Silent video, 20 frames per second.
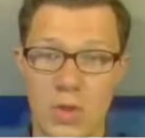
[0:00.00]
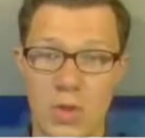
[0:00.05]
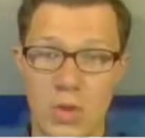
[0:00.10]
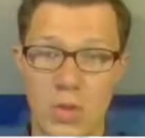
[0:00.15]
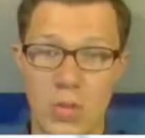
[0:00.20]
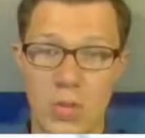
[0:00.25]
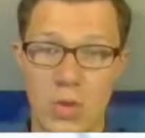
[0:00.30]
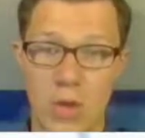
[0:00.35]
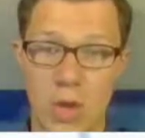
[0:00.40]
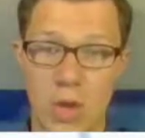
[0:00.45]

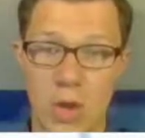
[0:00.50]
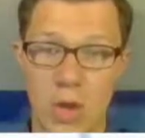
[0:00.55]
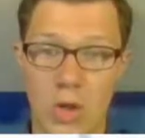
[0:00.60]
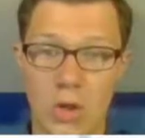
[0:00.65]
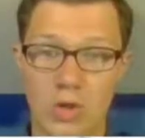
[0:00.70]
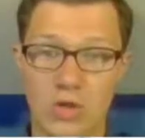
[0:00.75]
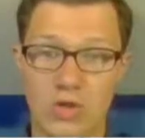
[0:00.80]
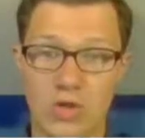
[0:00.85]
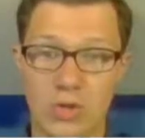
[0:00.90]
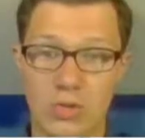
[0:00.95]
where r
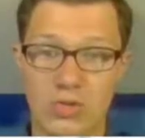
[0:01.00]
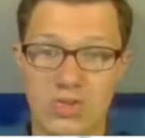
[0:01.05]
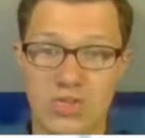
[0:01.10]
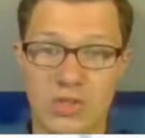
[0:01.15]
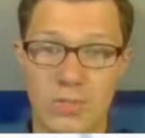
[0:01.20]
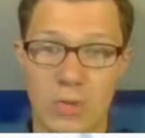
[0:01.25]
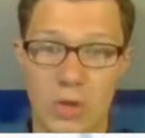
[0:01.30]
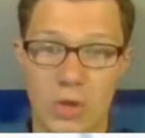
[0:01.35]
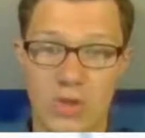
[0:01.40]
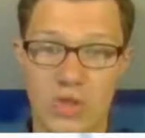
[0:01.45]
denotes the
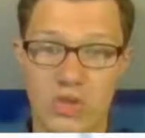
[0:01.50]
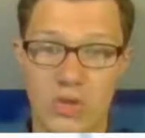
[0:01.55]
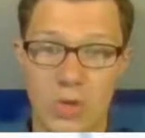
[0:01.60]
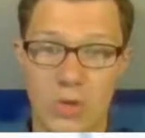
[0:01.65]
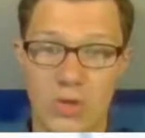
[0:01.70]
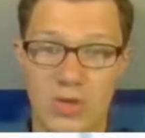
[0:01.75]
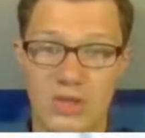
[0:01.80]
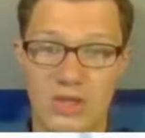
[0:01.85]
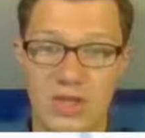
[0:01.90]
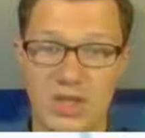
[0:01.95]
body's
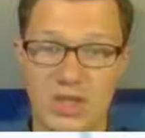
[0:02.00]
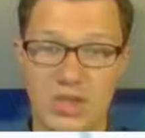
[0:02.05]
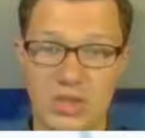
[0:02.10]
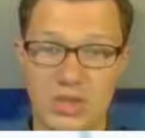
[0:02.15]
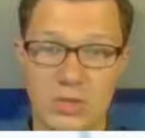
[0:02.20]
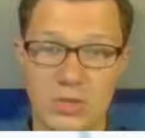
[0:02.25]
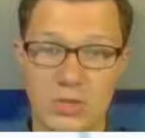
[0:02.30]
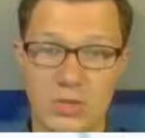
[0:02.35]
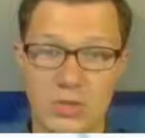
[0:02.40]
orientation,